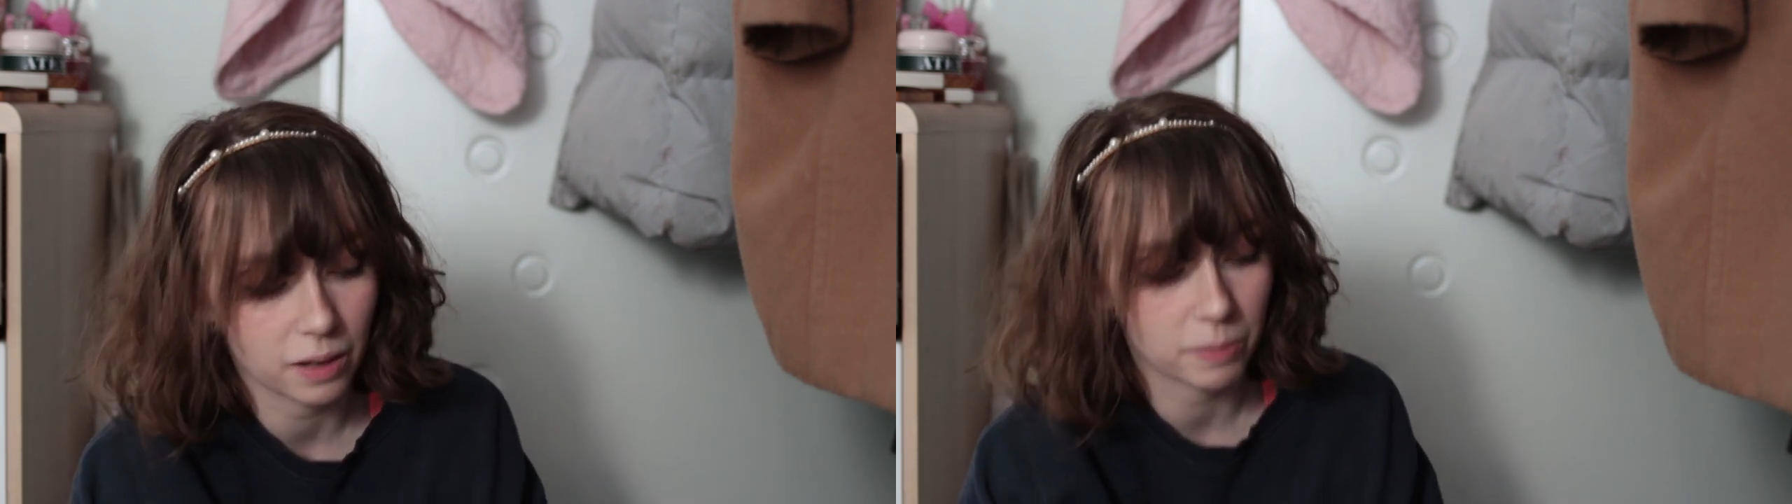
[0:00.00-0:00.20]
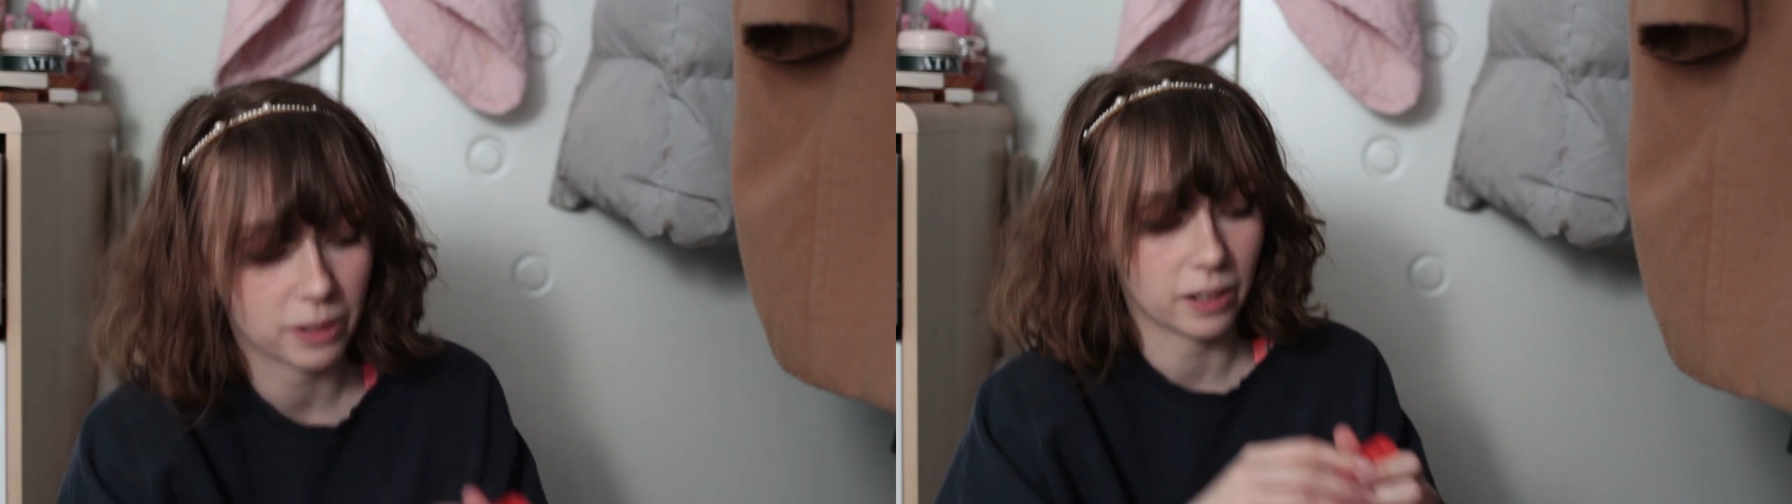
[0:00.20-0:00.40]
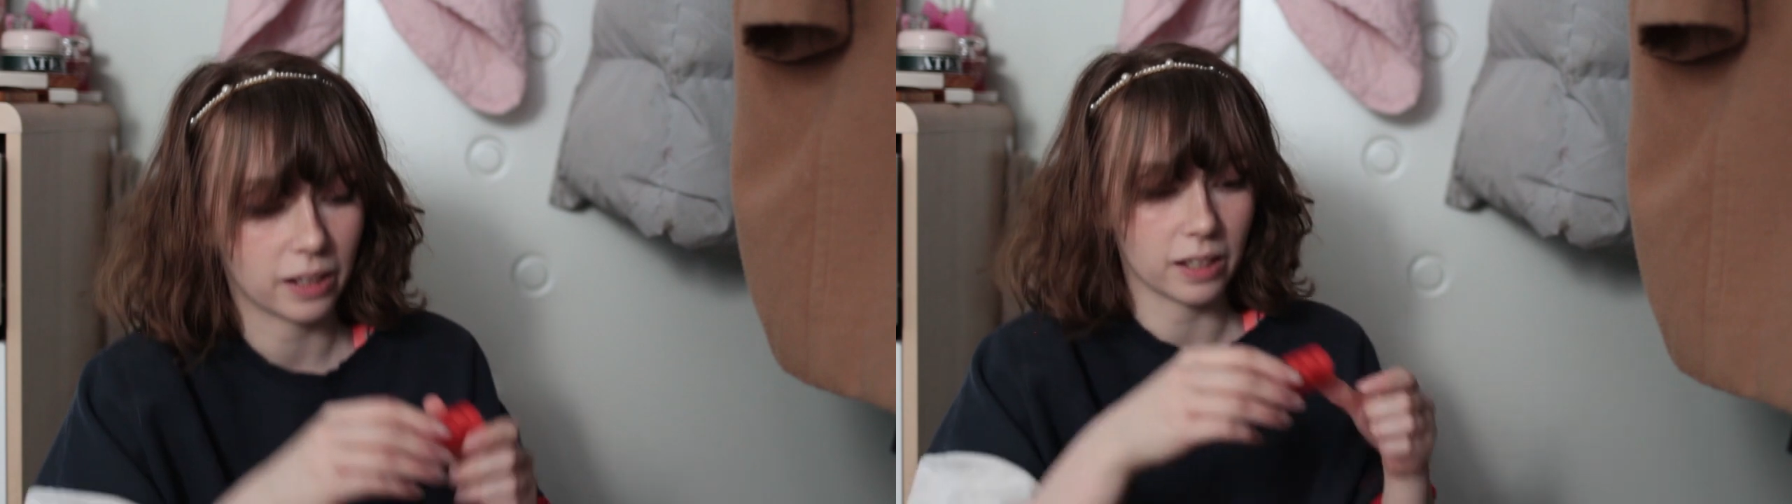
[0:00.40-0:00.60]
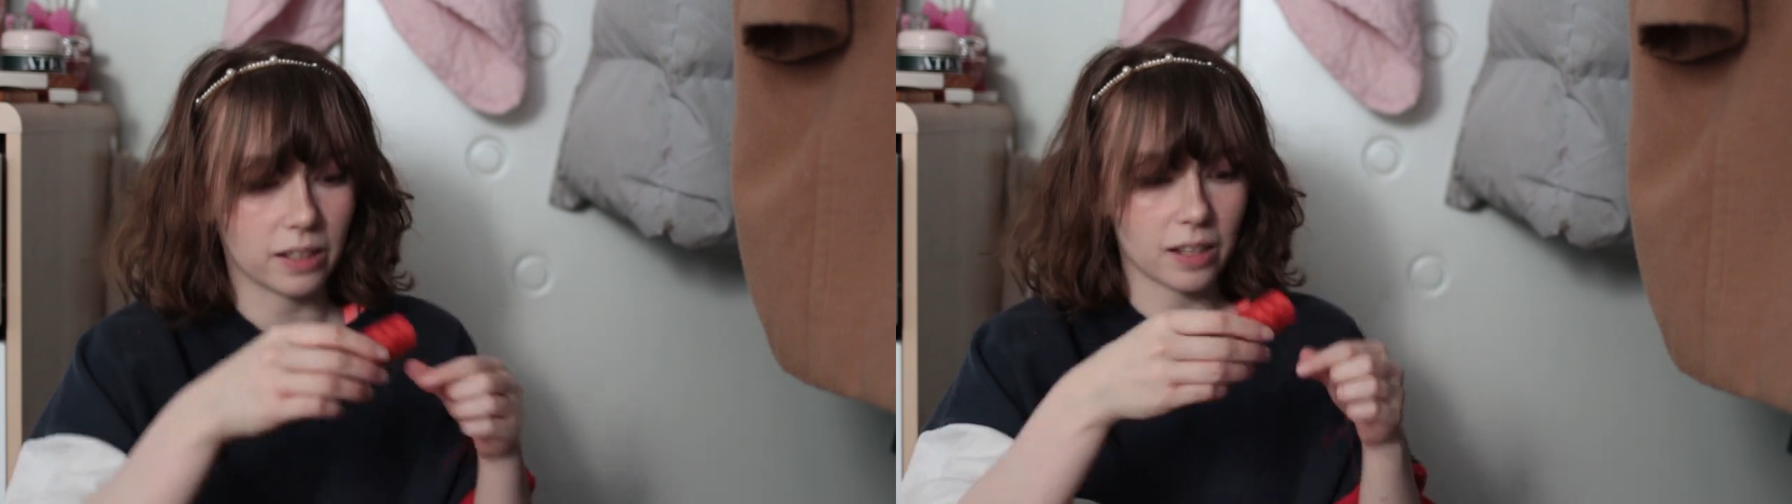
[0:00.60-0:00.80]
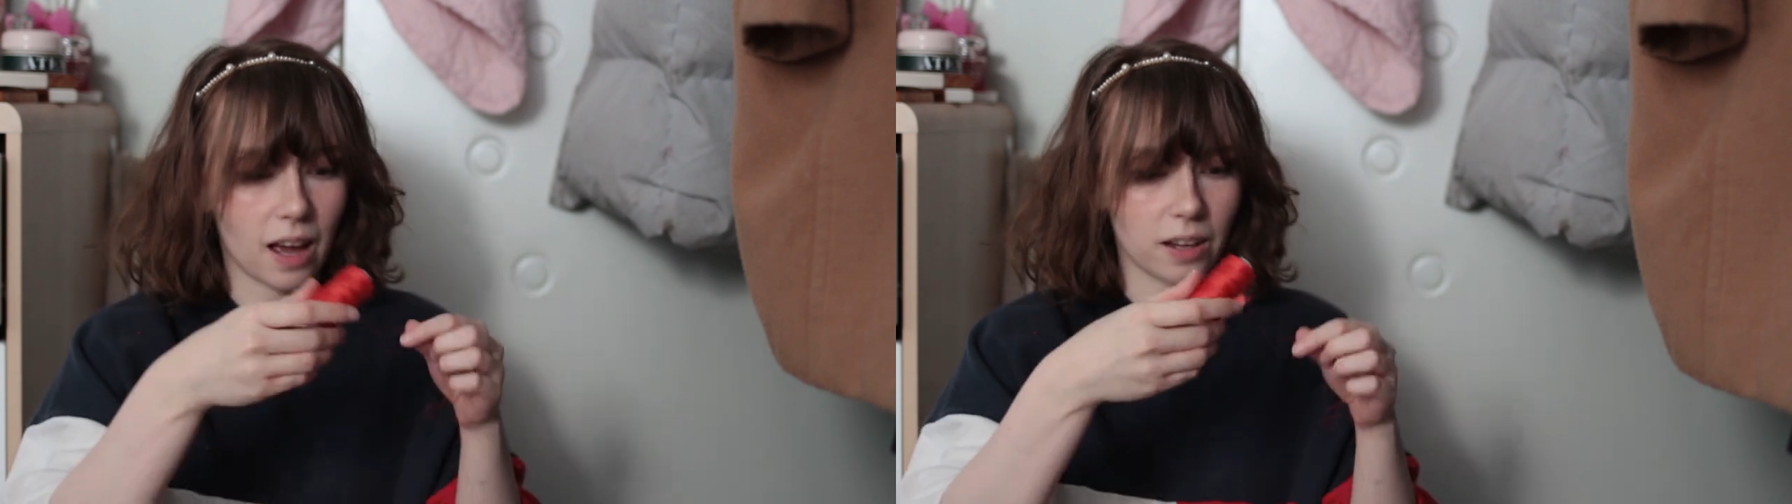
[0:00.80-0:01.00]
coming like
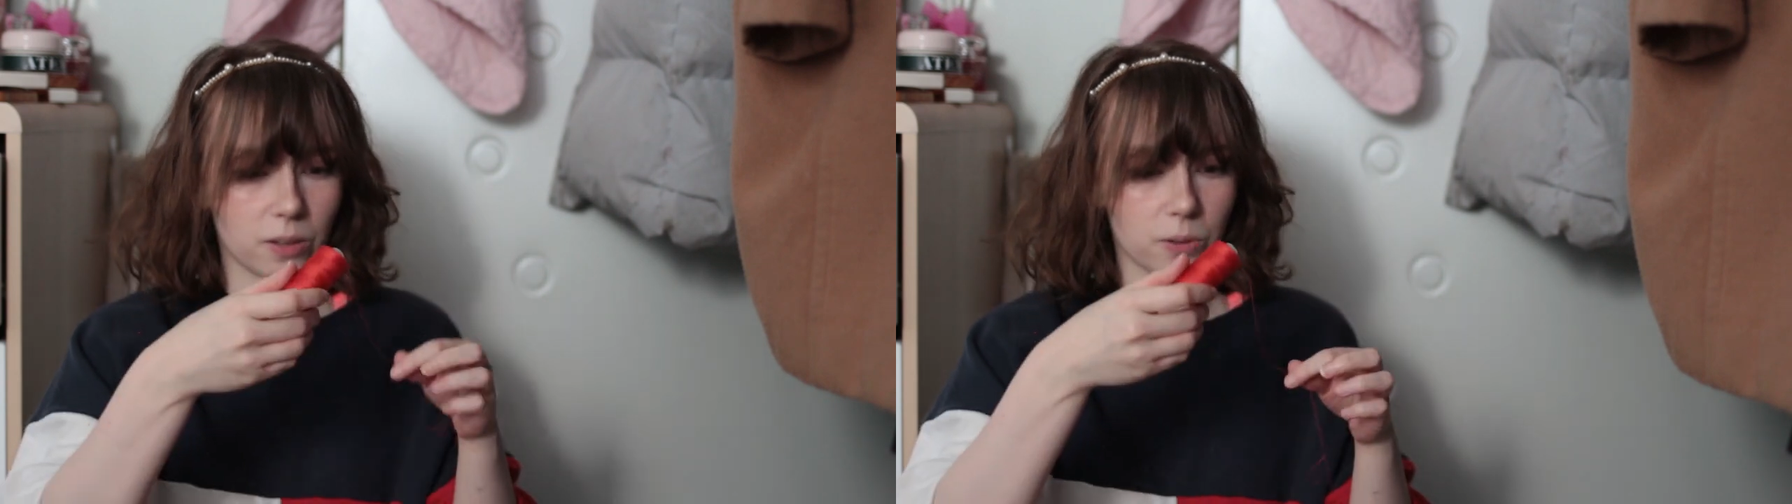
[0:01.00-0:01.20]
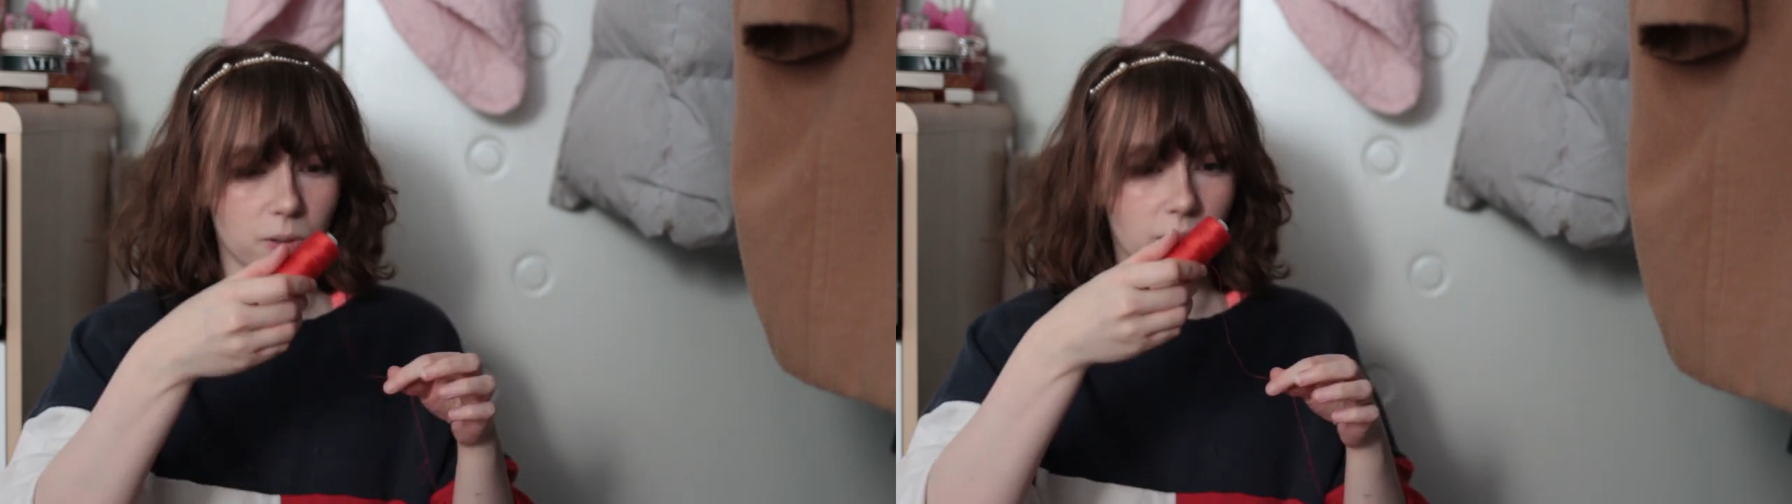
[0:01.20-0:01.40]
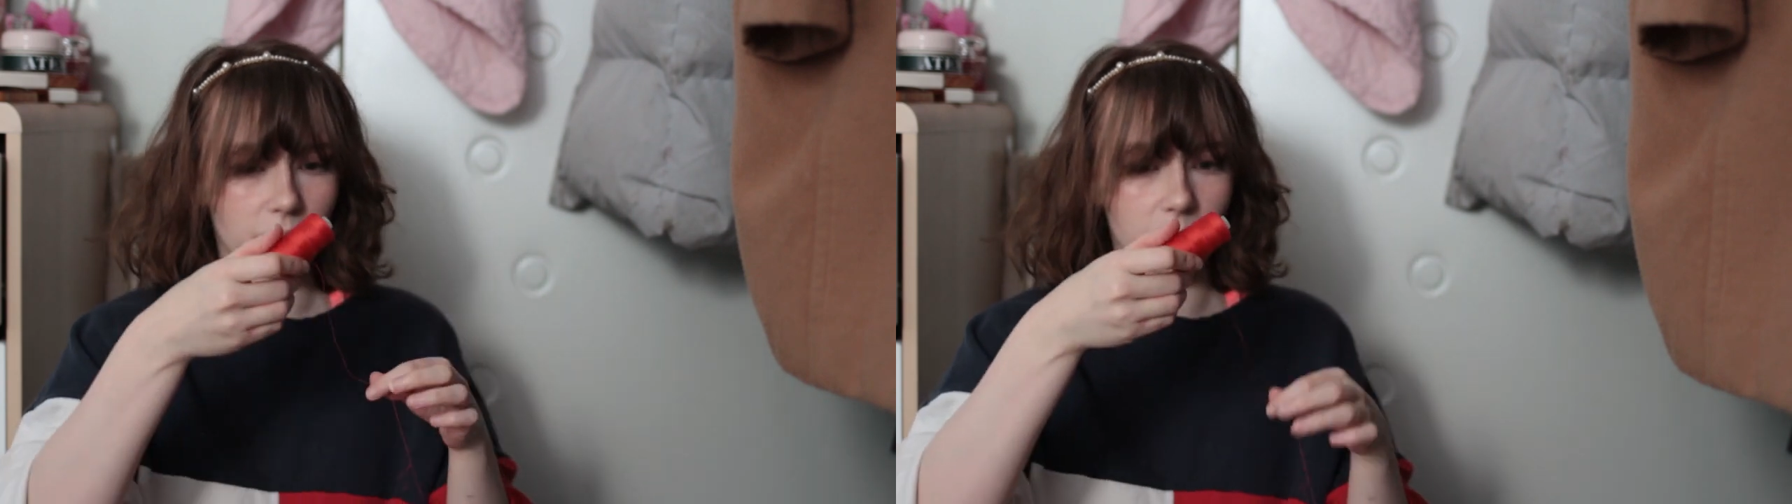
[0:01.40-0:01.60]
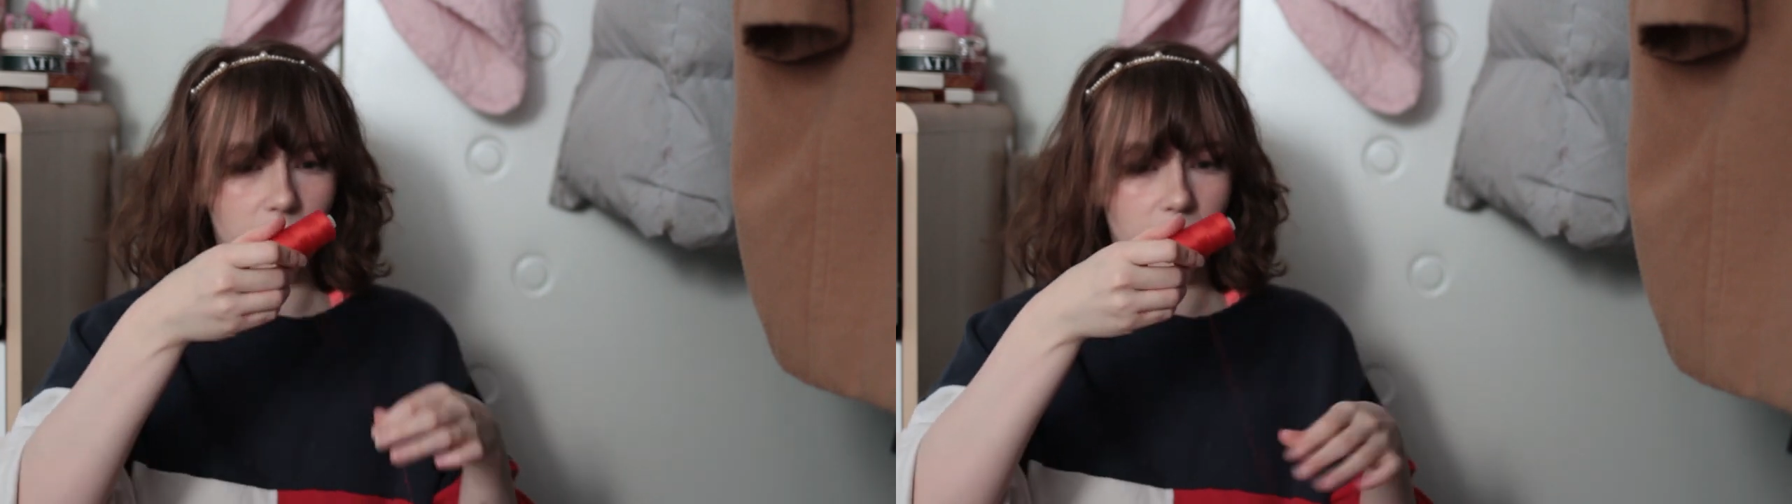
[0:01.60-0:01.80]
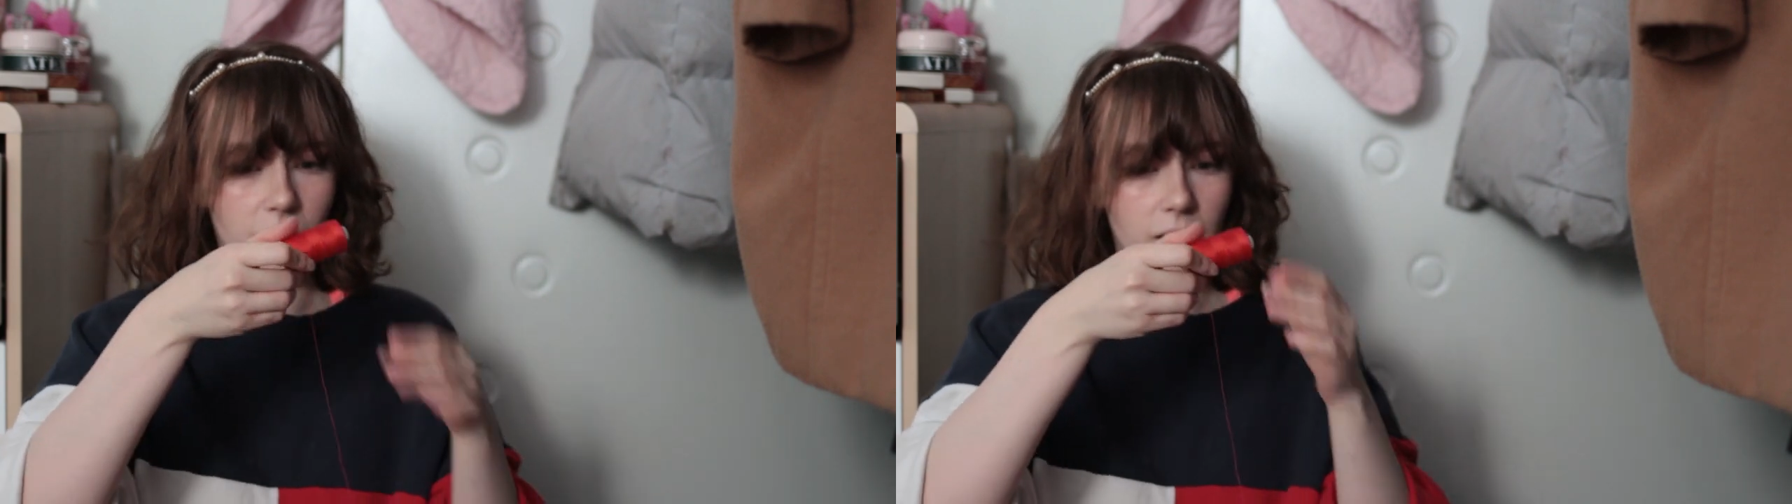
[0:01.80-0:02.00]
this at all. Hang on.